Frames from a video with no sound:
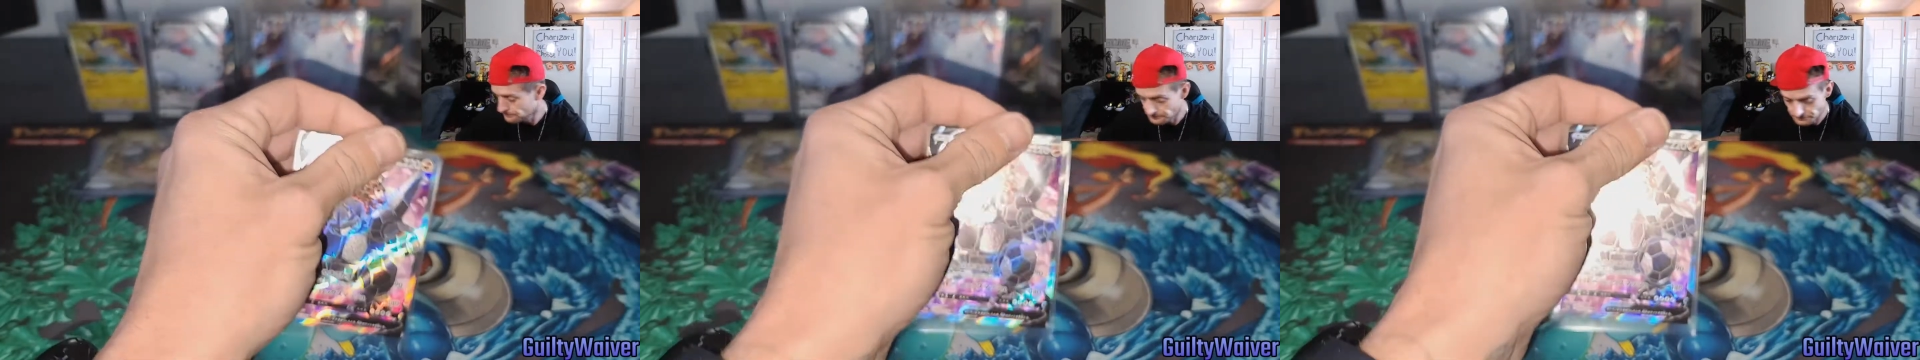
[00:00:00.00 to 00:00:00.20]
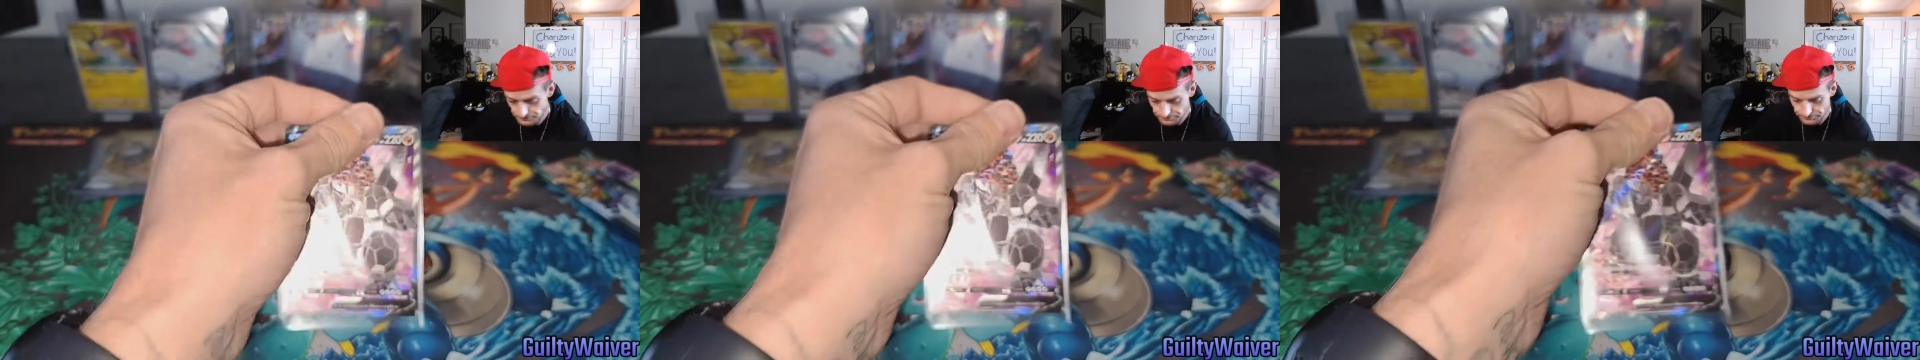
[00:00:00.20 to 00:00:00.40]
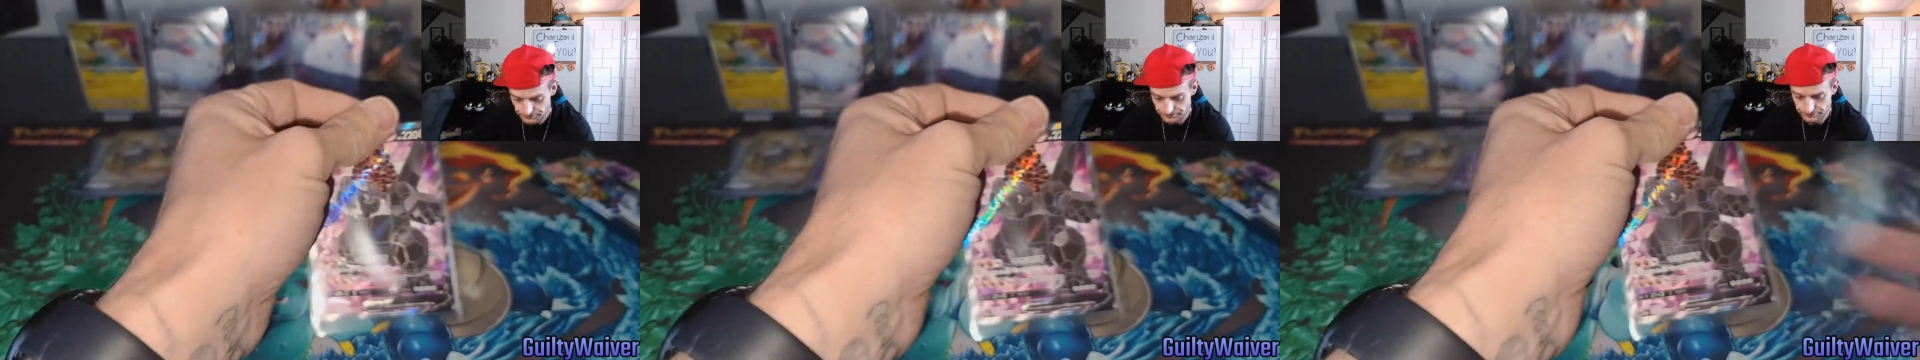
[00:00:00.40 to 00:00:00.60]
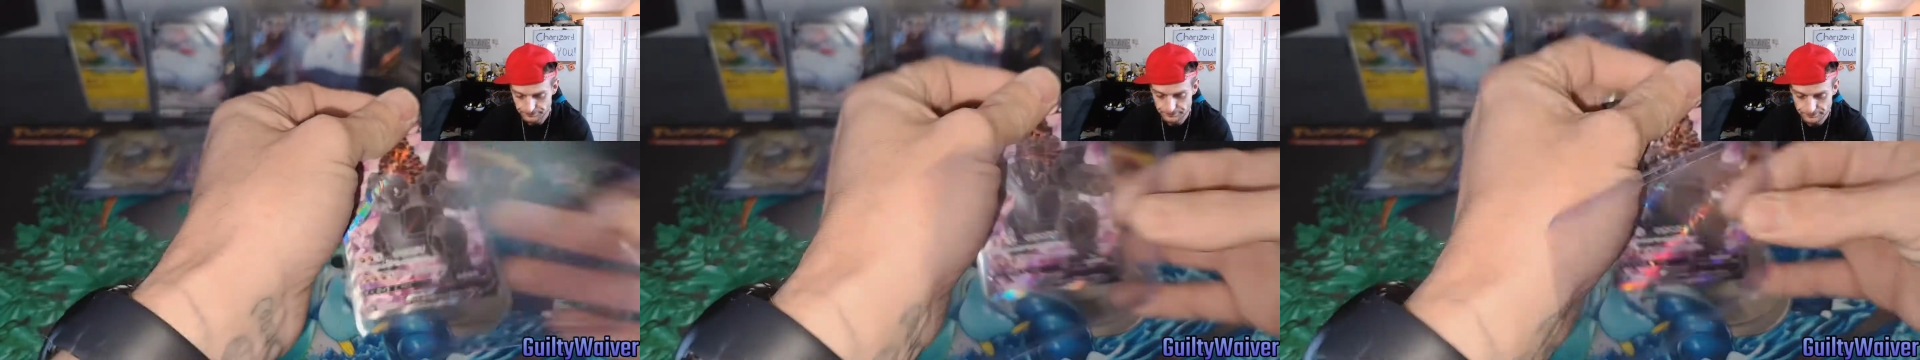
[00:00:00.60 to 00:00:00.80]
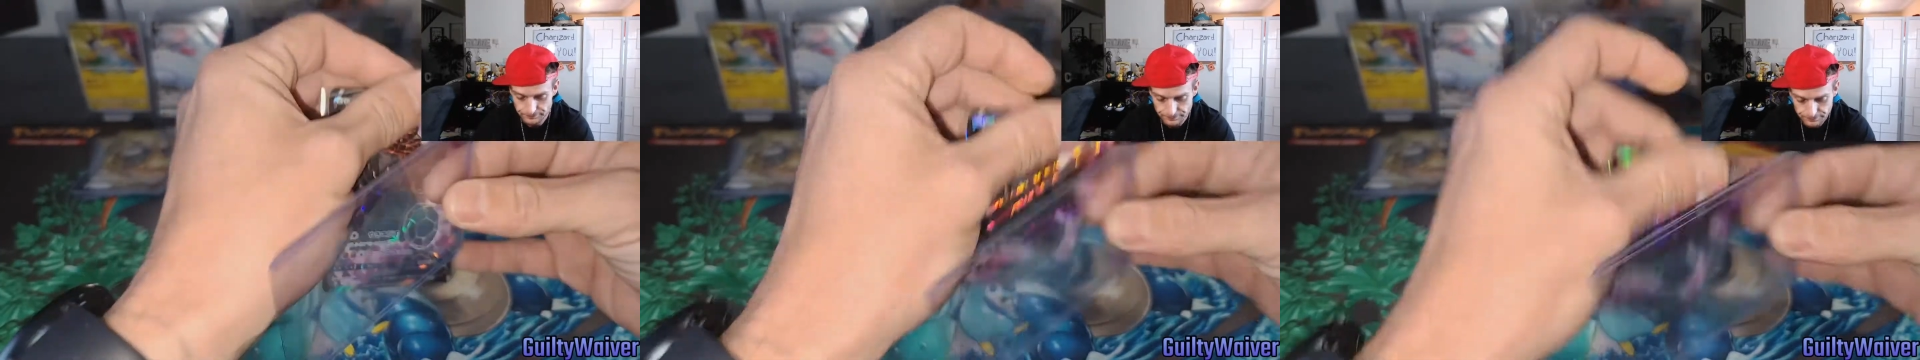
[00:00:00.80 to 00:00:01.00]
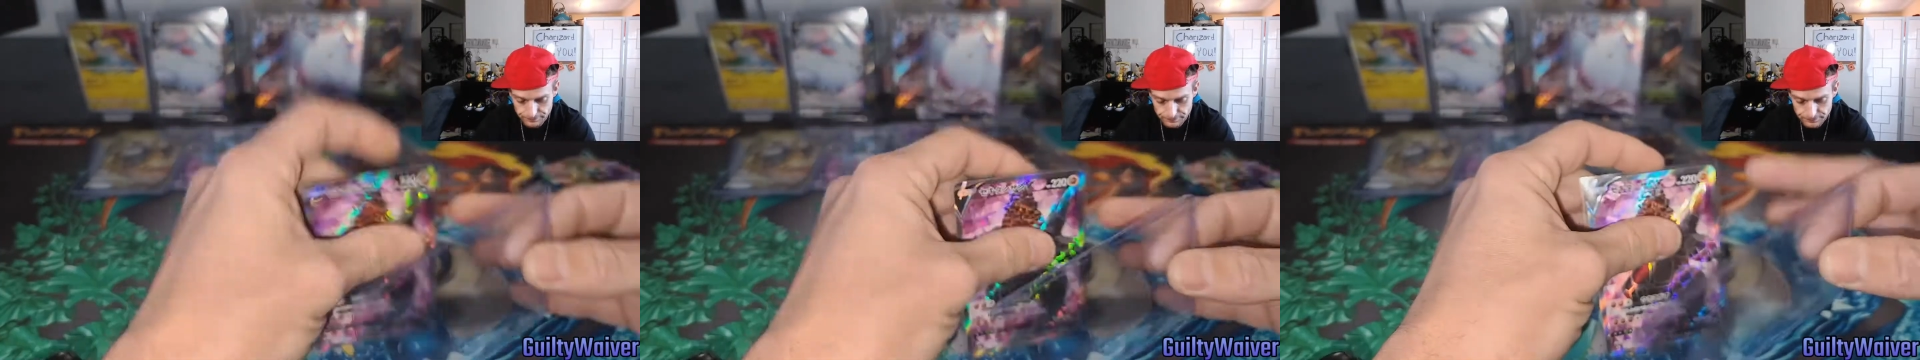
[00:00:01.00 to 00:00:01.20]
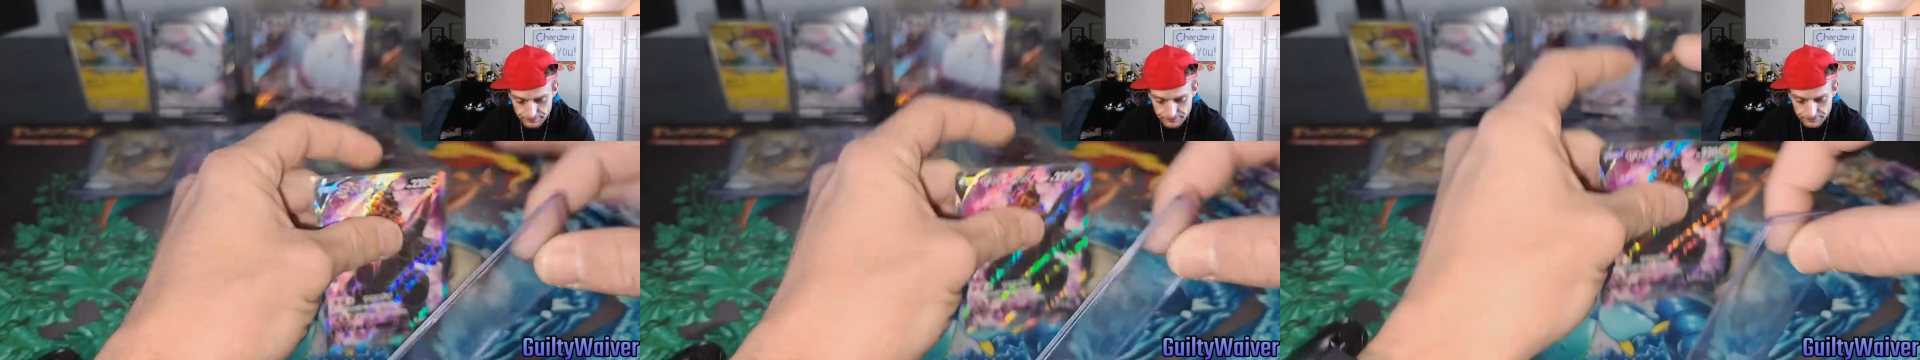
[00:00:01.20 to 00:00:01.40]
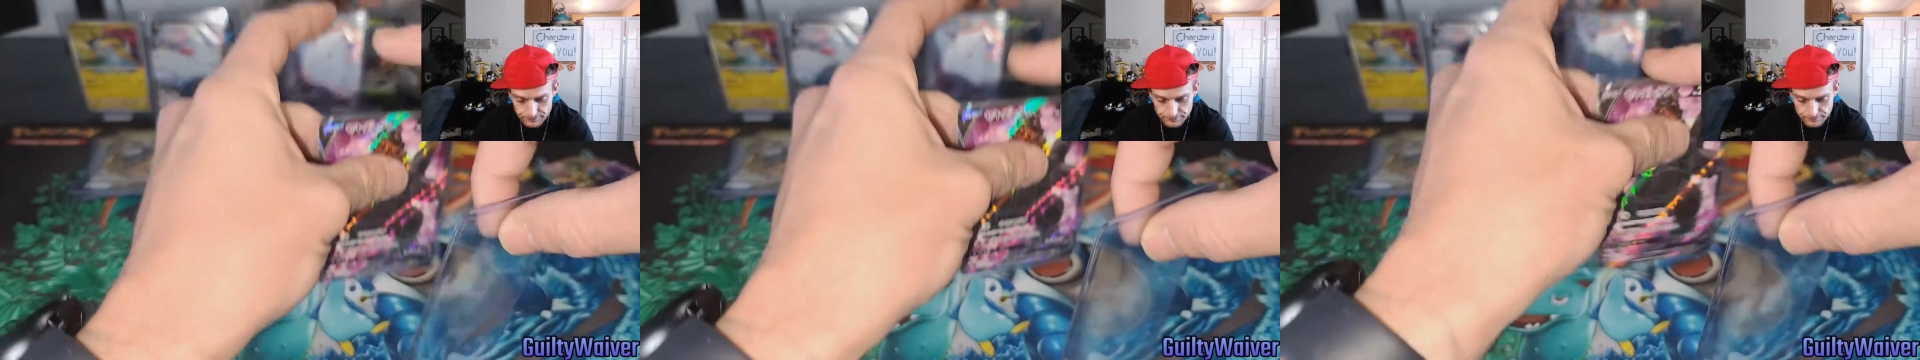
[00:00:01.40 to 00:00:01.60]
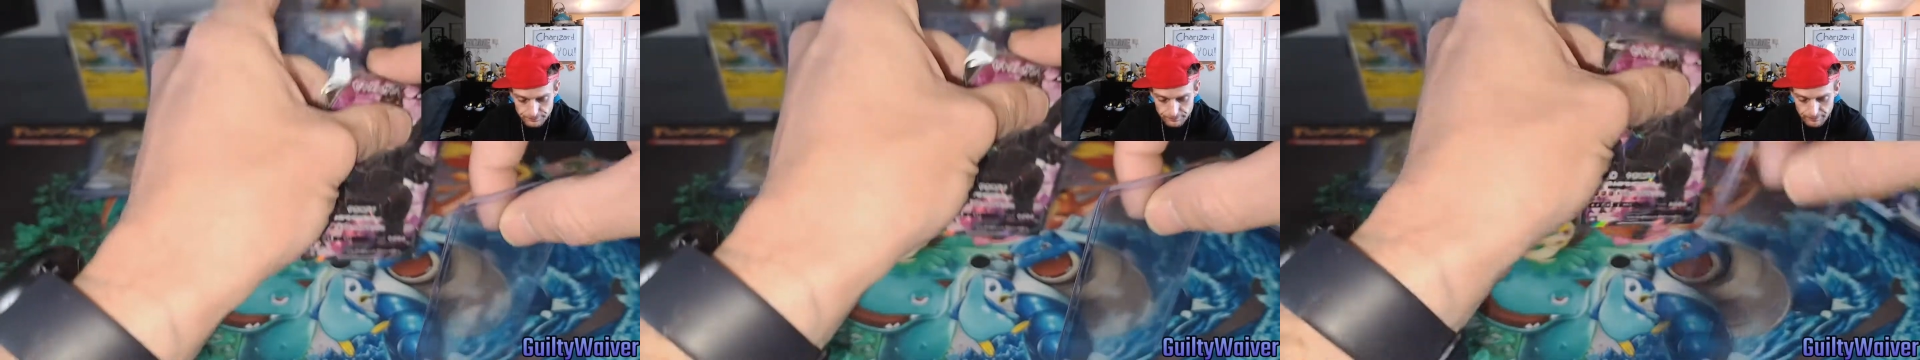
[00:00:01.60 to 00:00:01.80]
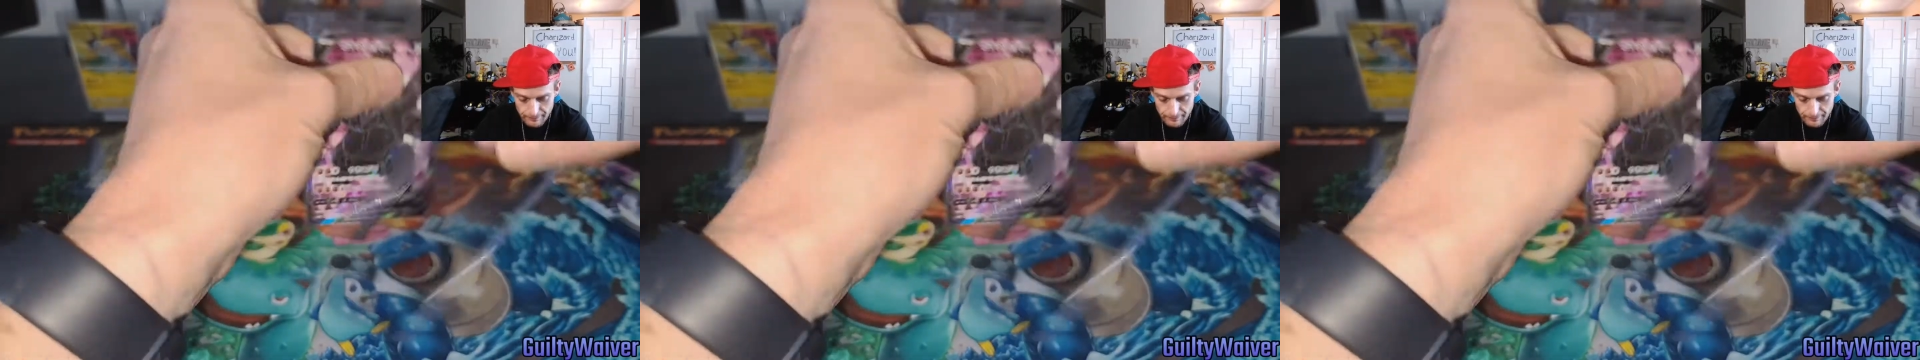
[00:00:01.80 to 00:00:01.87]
[no speech]